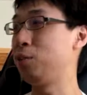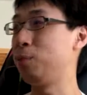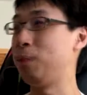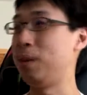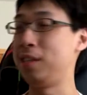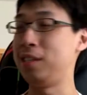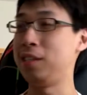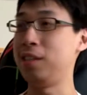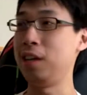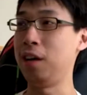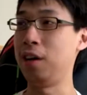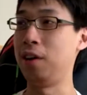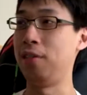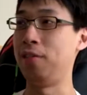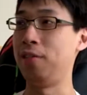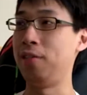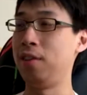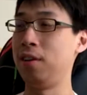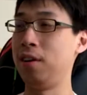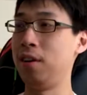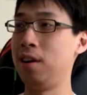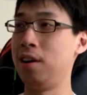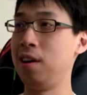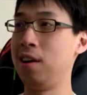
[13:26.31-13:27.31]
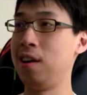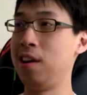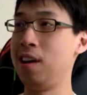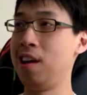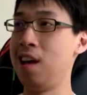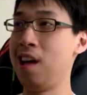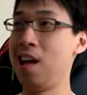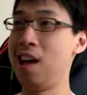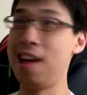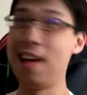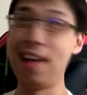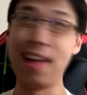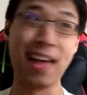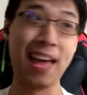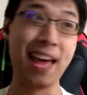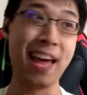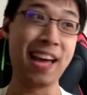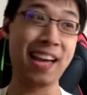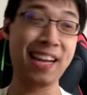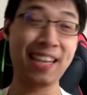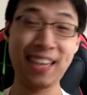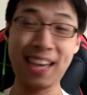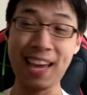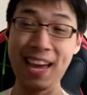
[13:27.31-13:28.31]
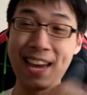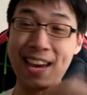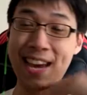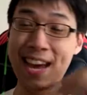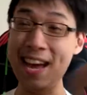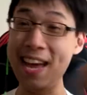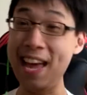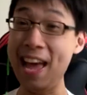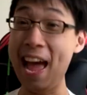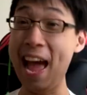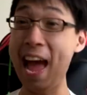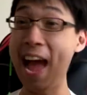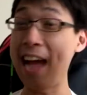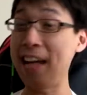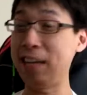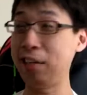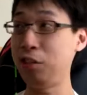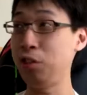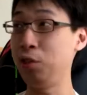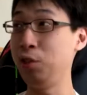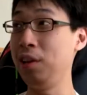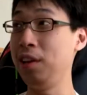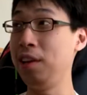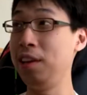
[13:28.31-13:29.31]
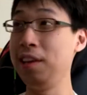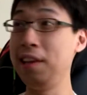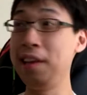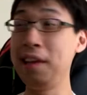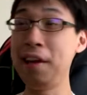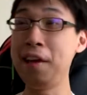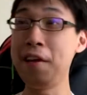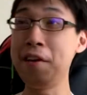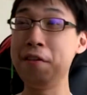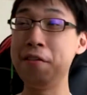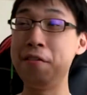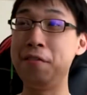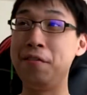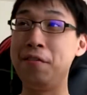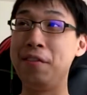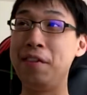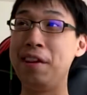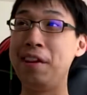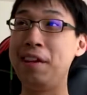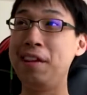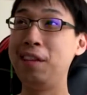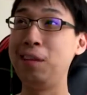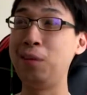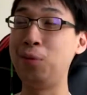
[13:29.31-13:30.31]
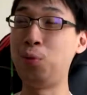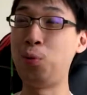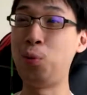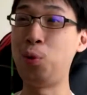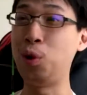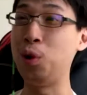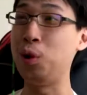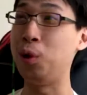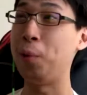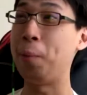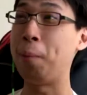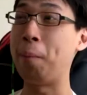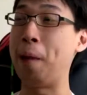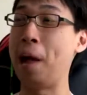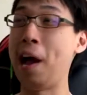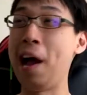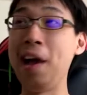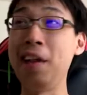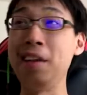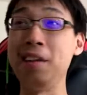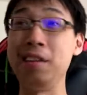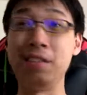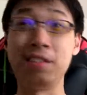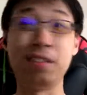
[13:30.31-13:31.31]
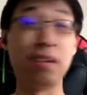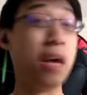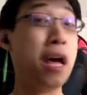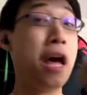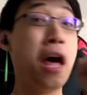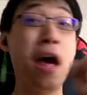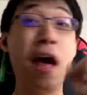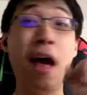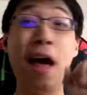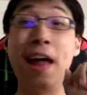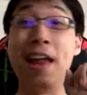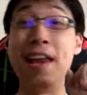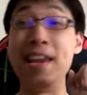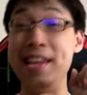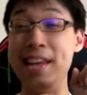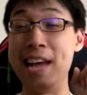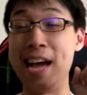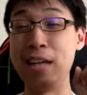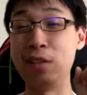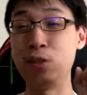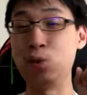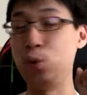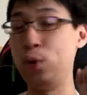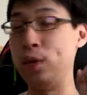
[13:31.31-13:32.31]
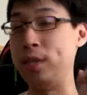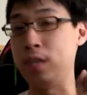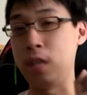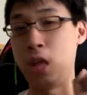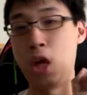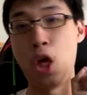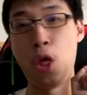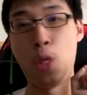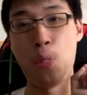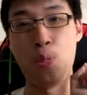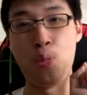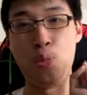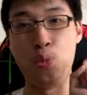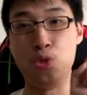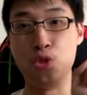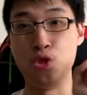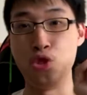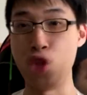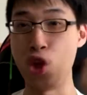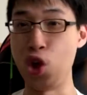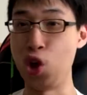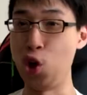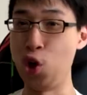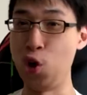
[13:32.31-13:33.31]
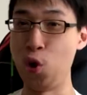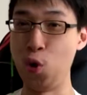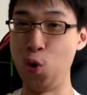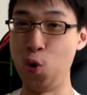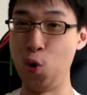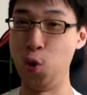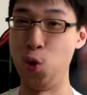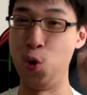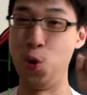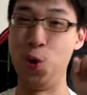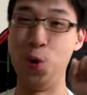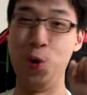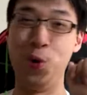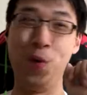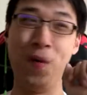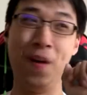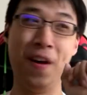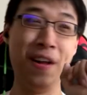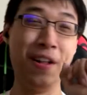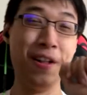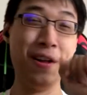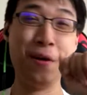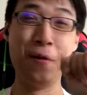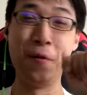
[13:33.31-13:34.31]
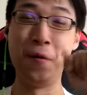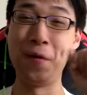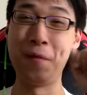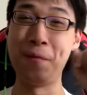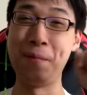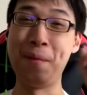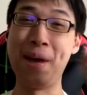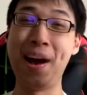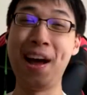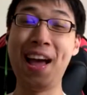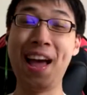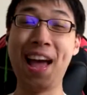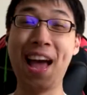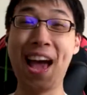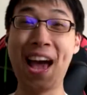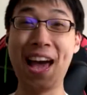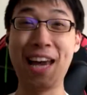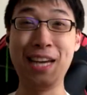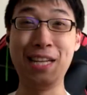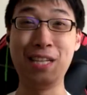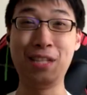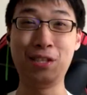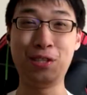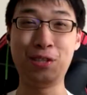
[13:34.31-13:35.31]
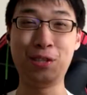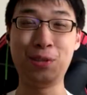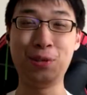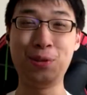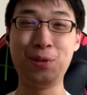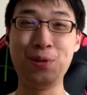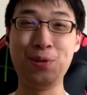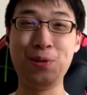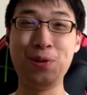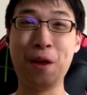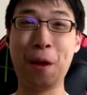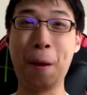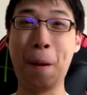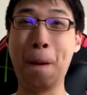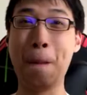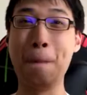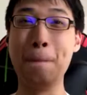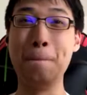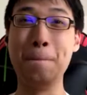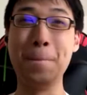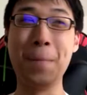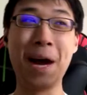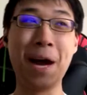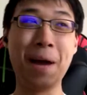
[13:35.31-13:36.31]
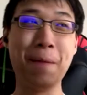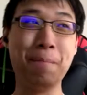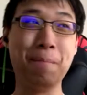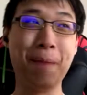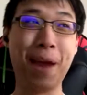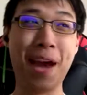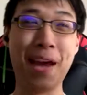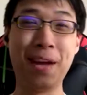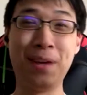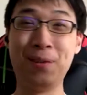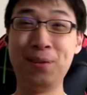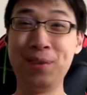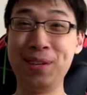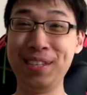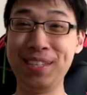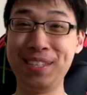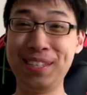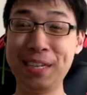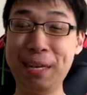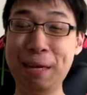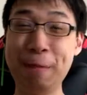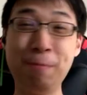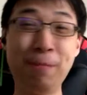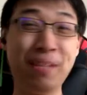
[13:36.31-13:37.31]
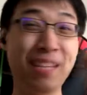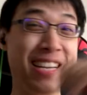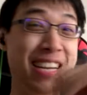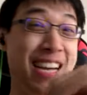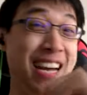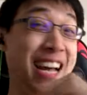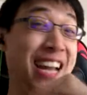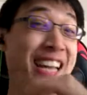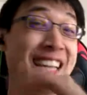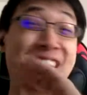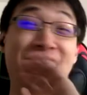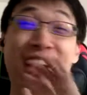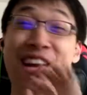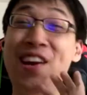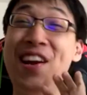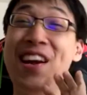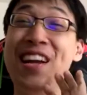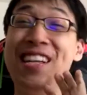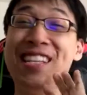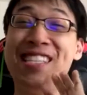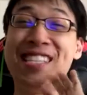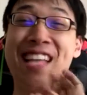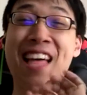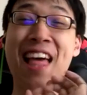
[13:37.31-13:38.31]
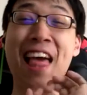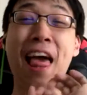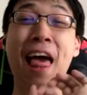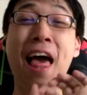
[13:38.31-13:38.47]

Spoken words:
to myself, can I actually live in the royal palace? The answer is no. With my attitude, my mannerisms, there is